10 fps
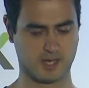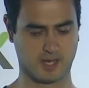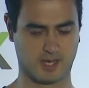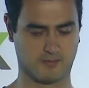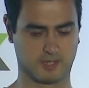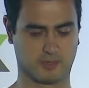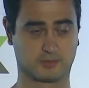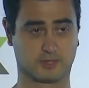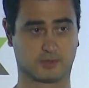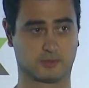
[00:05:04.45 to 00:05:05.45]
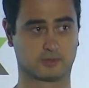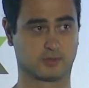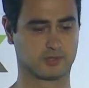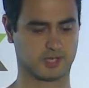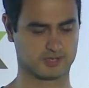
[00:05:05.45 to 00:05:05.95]
One of the good
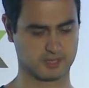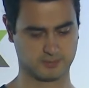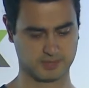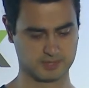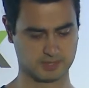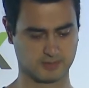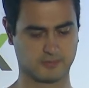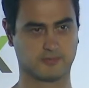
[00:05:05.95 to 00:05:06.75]
Docker examples.